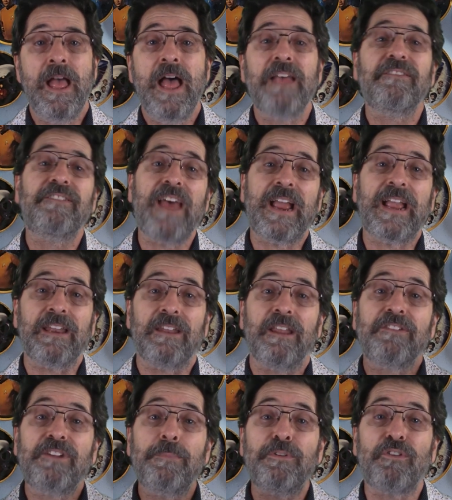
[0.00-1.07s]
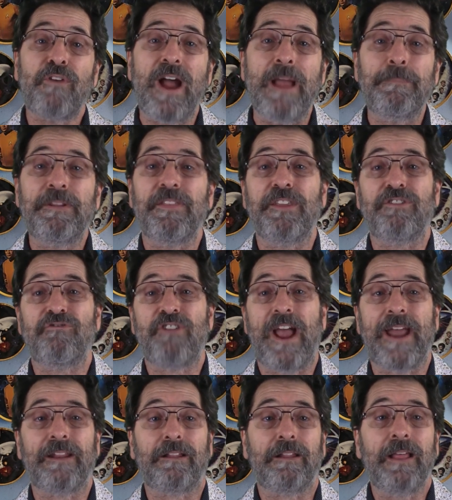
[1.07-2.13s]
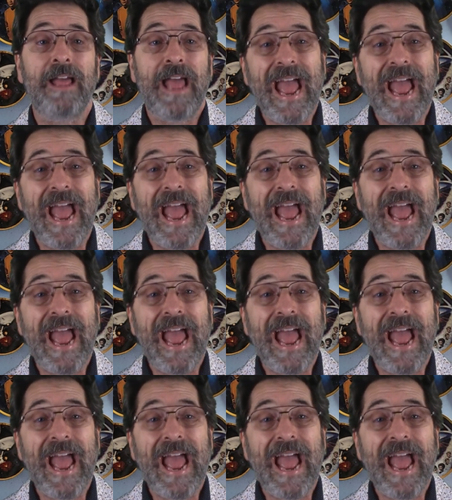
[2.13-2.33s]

Second, subscribe to this channel